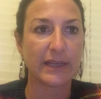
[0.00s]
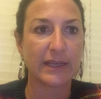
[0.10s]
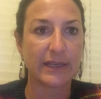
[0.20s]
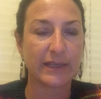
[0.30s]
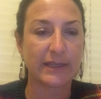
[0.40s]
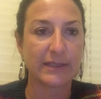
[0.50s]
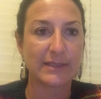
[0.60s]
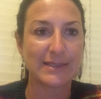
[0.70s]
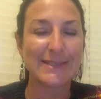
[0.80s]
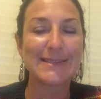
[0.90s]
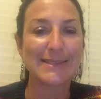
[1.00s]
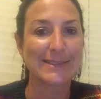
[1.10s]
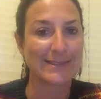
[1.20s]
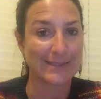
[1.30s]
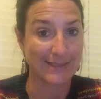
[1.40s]
in
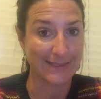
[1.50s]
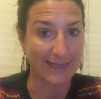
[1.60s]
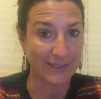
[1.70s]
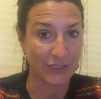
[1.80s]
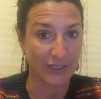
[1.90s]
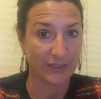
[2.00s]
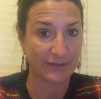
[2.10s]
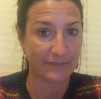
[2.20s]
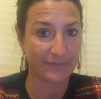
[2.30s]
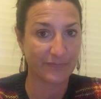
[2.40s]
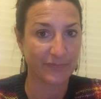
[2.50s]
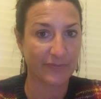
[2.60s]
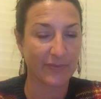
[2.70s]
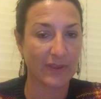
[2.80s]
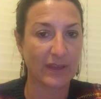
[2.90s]
desensitization
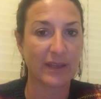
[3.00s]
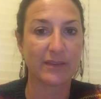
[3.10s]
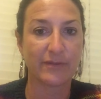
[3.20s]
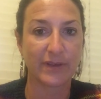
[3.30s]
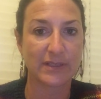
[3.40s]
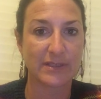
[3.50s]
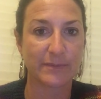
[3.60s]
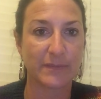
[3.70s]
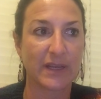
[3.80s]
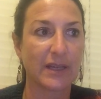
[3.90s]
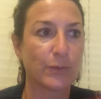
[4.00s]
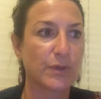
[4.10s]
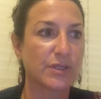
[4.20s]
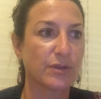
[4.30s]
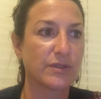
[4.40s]
in the victim. It
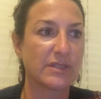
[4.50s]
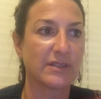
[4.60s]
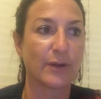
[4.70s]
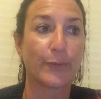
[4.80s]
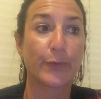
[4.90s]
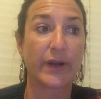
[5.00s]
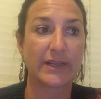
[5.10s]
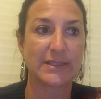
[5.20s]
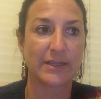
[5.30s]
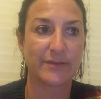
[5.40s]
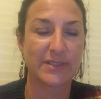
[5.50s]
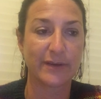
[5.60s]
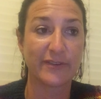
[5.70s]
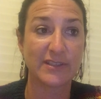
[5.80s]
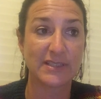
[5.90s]
results in their breakdown of
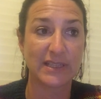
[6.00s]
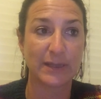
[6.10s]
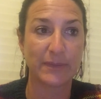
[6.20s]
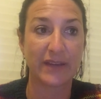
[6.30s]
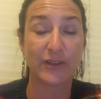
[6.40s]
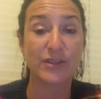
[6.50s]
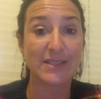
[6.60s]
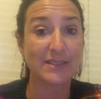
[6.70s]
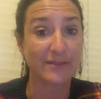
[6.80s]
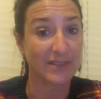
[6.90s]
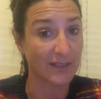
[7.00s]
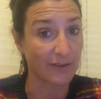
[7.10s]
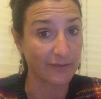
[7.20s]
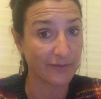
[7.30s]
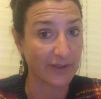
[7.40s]
self-esteem and their sense of
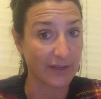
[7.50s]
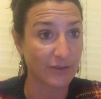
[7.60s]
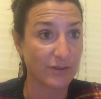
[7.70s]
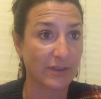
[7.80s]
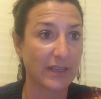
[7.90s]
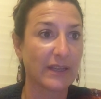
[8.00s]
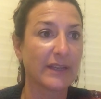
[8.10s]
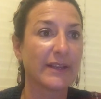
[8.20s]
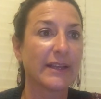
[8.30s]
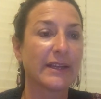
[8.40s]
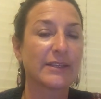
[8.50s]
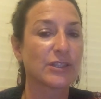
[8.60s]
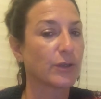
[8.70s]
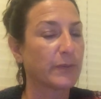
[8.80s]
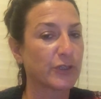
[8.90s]
self, actually.
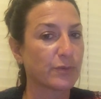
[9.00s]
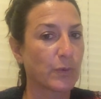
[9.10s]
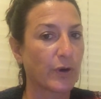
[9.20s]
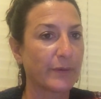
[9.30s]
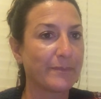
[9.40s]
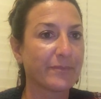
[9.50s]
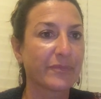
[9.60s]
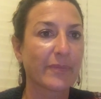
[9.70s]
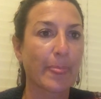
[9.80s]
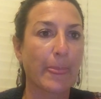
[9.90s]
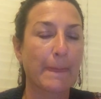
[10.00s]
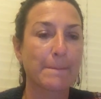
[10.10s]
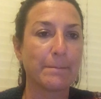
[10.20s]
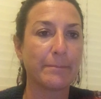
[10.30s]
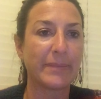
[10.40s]
So much more.
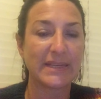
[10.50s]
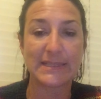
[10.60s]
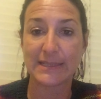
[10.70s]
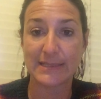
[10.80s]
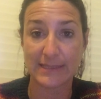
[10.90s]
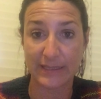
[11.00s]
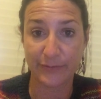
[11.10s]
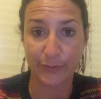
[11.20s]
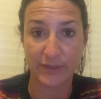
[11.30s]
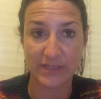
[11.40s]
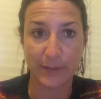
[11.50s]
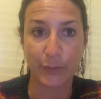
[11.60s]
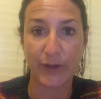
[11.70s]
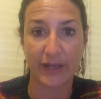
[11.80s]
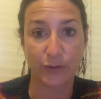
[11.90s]
PTSD, for
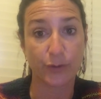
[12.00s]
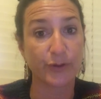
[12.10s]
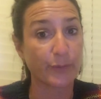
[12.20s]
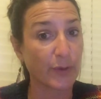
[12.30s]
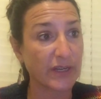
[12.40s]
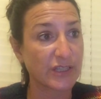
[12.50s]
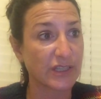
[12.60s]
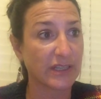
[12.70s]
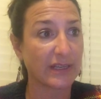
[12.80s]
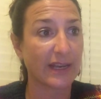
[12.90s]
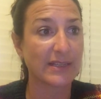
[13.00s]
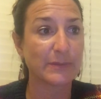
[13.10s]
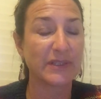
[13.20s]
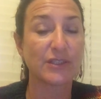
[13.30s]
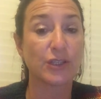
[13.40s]
example, and or depression
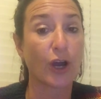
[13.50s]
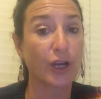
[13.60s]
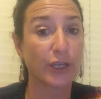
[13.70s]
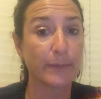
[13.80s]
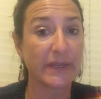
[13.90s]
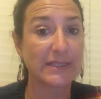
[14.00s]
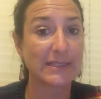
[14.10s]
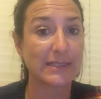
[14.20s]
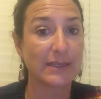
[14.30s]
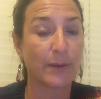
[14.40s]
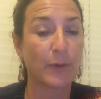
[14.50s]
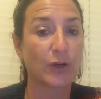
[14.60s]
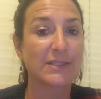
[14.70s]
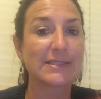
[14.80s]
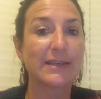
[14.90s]
has been documented
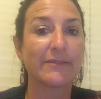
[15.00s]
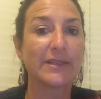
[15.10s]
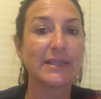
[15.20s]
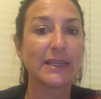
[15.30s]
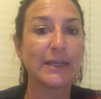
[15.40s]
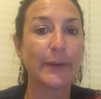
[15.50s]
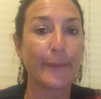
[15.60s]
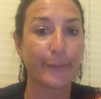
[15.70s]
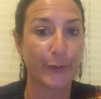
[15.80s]
among 70%